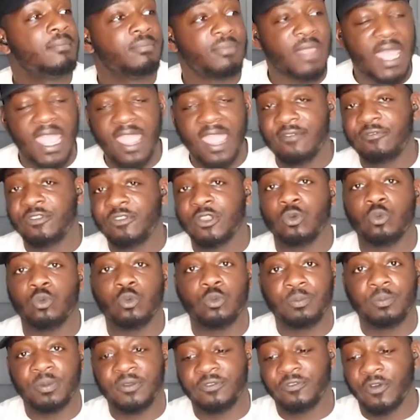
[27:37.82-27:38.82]
everything
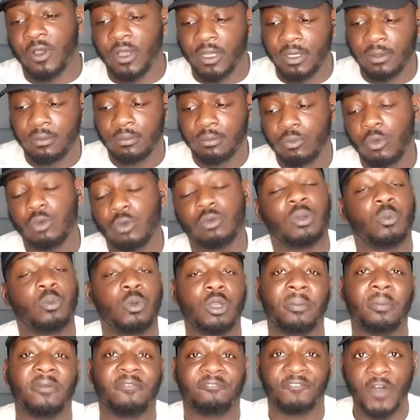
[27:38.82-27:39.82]
would be fine. Well, it
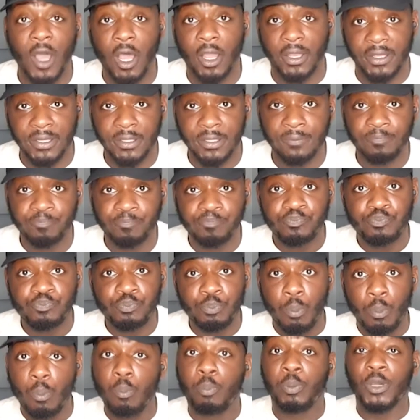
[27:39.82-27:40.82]
wouldn't be fine,
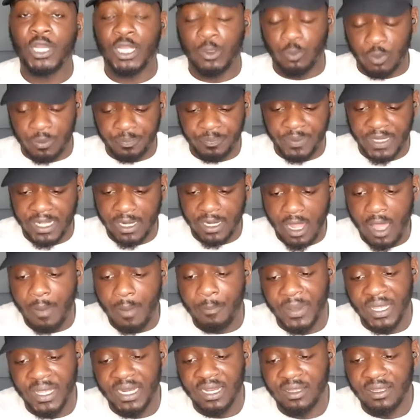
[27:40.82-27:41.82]
but it would be a
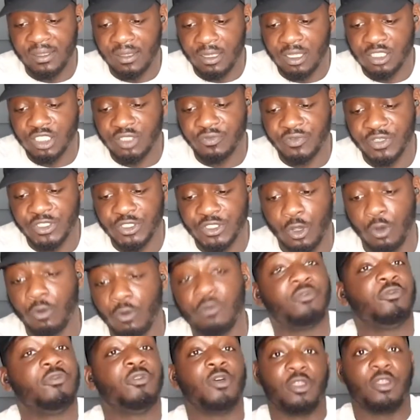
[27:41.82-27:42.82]
lot better as a
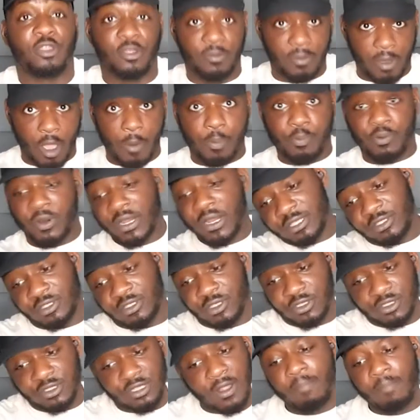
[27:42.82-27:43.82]
result for the
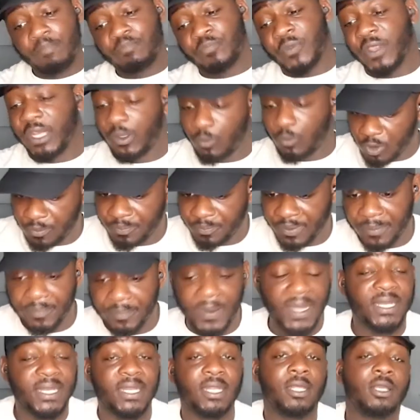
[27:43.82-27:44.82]
oppressors than it would be
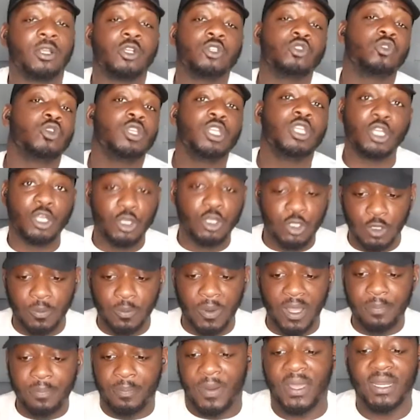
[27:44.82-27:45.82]
banning it. Because all you're going to do
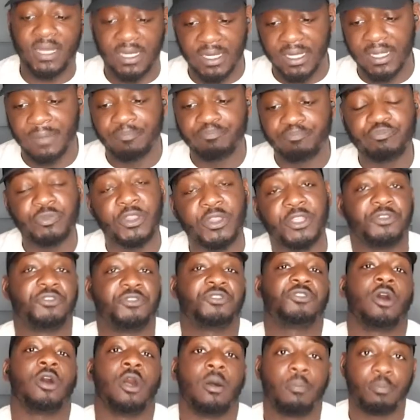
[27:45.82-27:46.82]
by banning it is
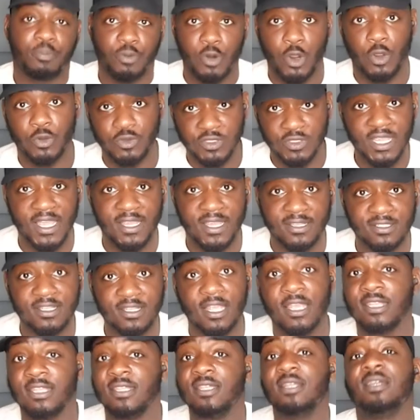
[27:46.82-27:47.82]
start protests.
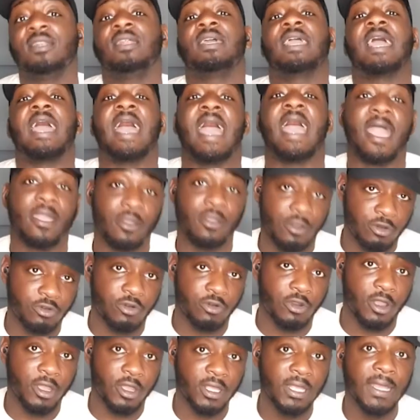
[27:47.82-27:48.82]
You're going to get
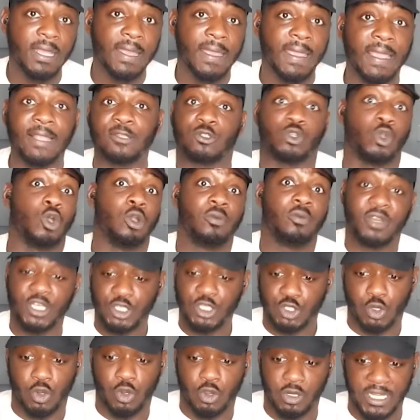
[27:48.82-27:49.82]
outcry. It's already
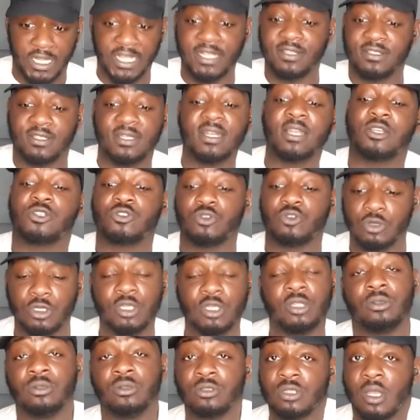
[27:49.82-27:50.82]
drawn international
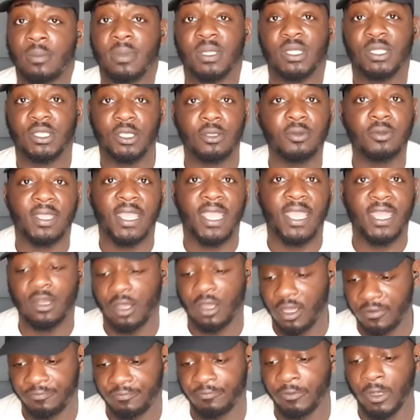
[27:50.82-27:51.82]
news. I'm in the UK and
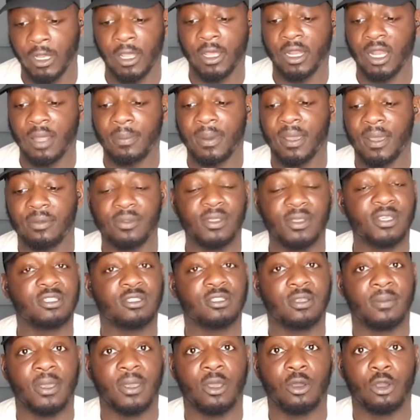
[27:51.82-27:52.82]
I've learned about this,
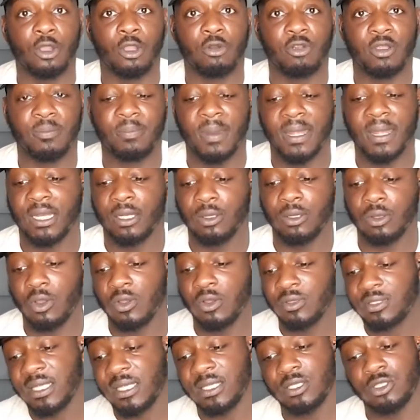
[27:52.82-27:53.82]
about Hungary banning
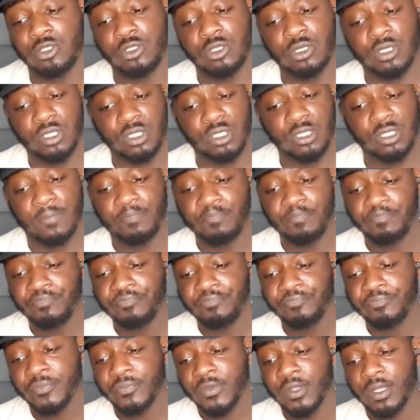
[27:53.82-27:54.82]
laws. It's just
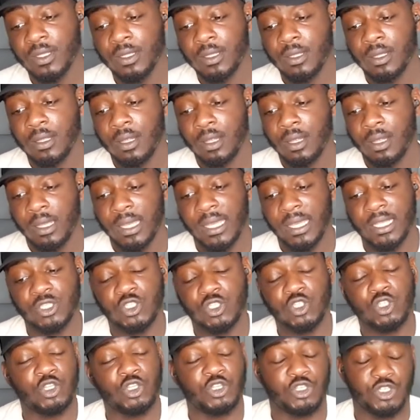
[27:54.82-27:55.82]

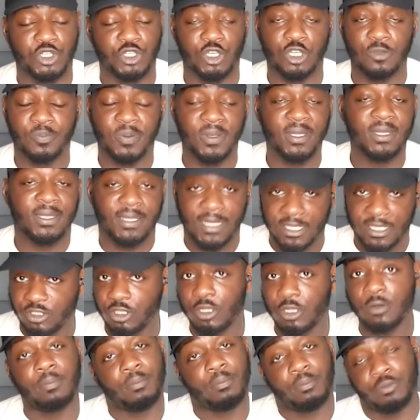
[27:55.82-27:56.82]
stupid.
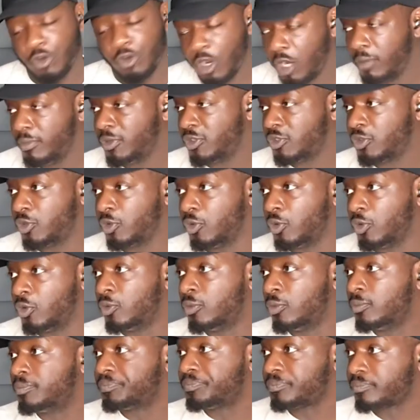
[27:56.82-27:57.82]
Listen, primary
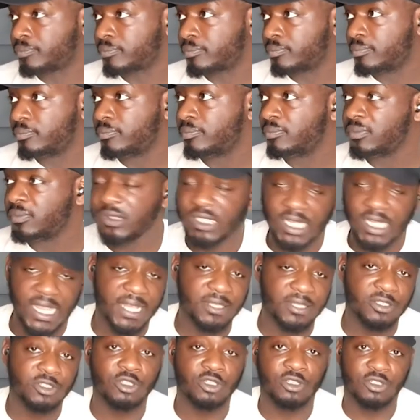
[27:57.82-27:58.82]
school,
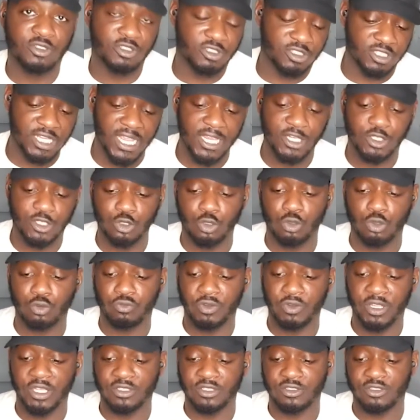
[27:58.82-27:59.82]
yes, sexual
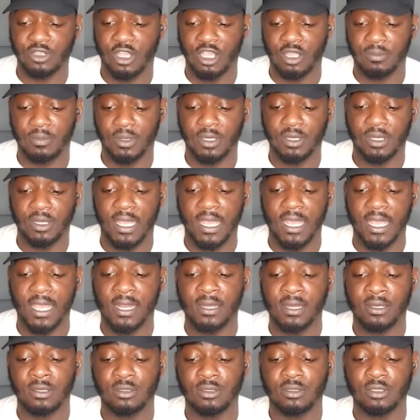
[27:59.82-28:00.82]

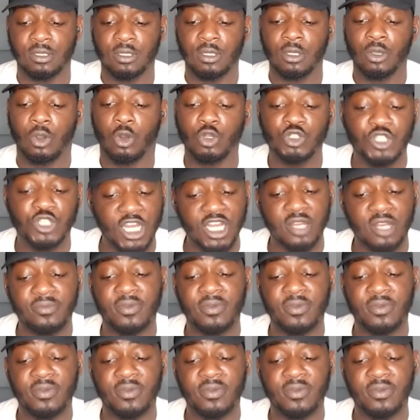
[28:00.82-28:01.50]
reassignment or gender